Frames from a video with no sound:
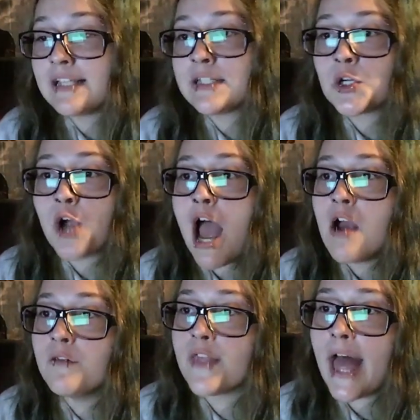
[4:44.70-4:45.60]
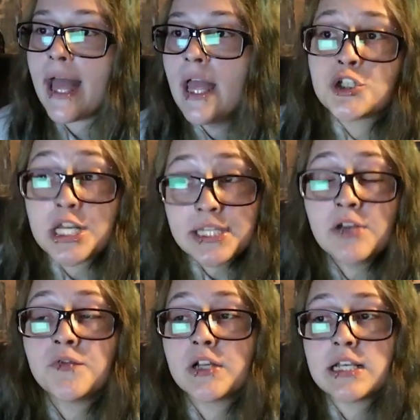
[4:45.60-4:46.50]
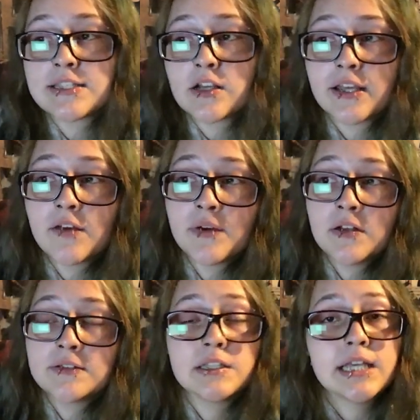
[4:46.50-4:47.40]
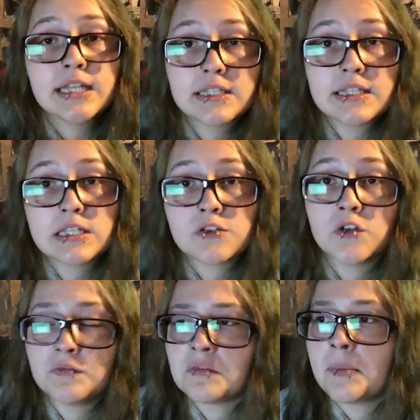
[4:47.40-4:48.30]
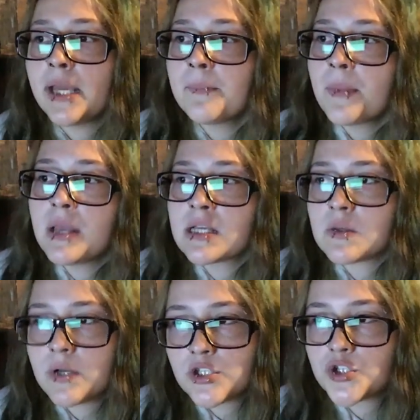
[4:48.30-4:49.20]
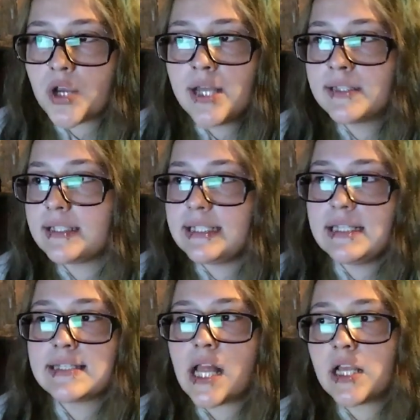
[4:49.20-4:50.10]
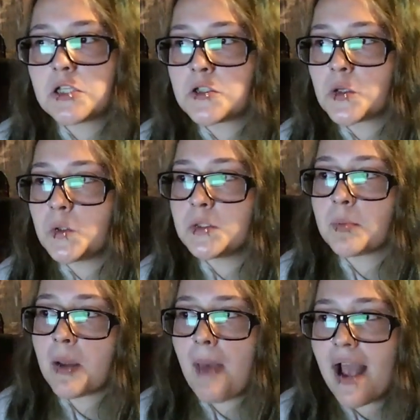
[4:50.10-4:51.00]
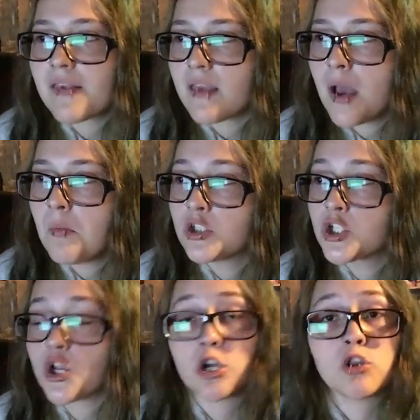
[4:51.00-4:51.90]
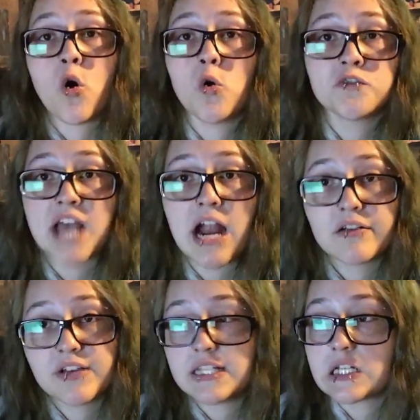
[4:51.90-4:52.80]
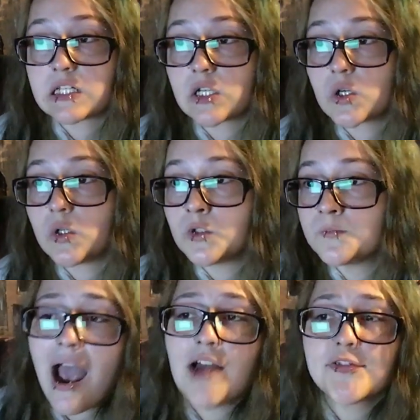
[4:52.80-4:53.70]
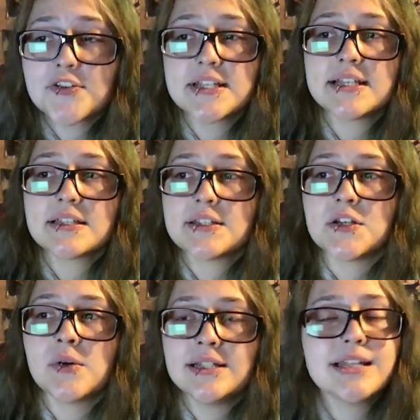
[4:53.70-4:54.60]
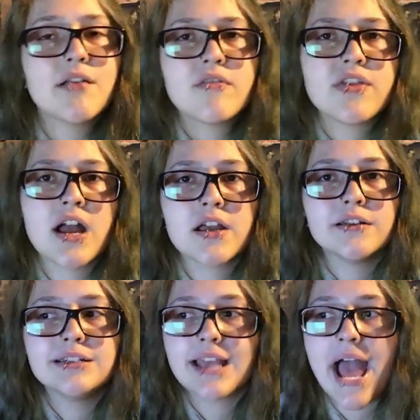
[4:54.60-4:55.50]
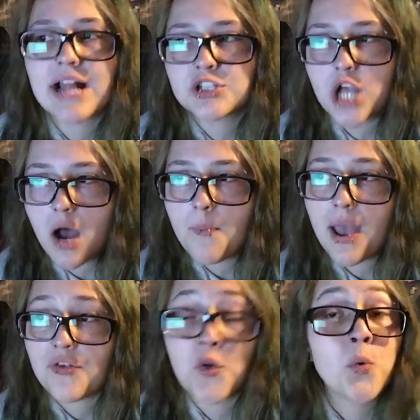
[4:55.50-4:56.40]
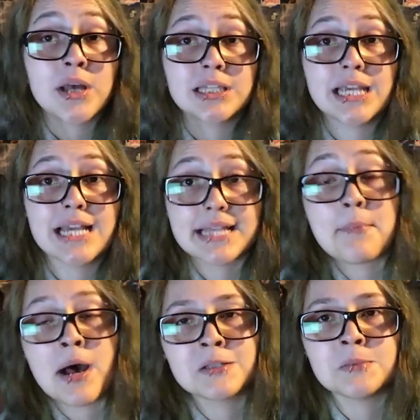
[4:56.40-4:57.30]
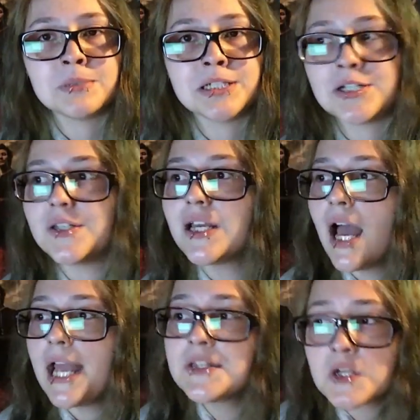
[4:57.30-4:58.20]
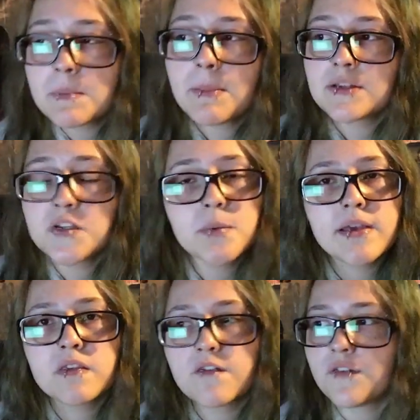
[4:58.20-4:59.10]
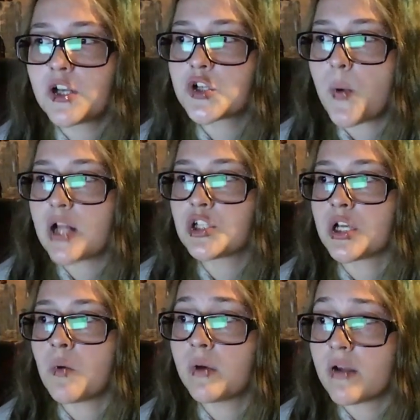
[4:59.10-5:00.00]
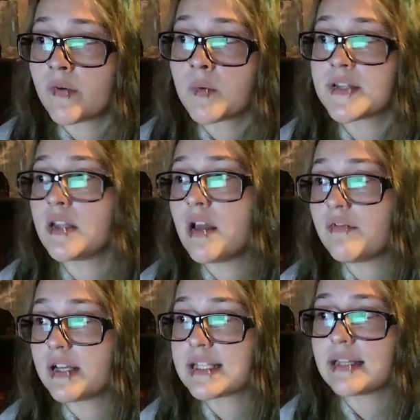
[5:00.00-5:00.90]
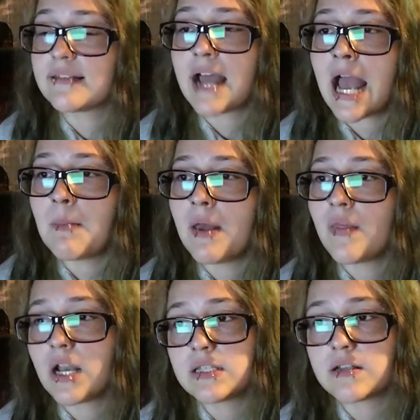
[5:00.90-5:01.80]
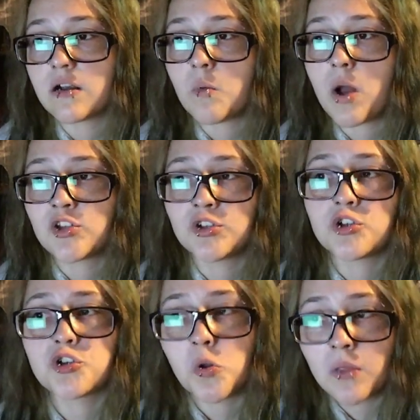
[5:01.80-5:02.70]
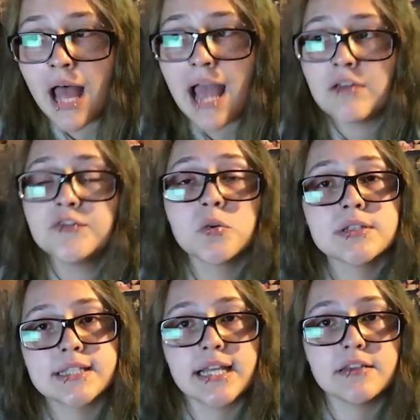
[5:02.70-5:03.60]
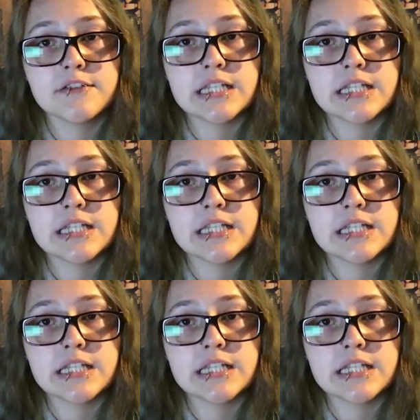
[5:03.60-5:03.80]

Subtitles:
still cry over that. Shit didn't really start to get real until the end of season 2 for me, because it went straight into Dean selling his soul to bring back Sam, which started the whole sacrificing circle. After season 2, I did everything I could to catch up as quickly as I possibly could. It took me about 2 weeks to finish watching whatever was on Netflix at the time, and then I started watching the show live towards the end of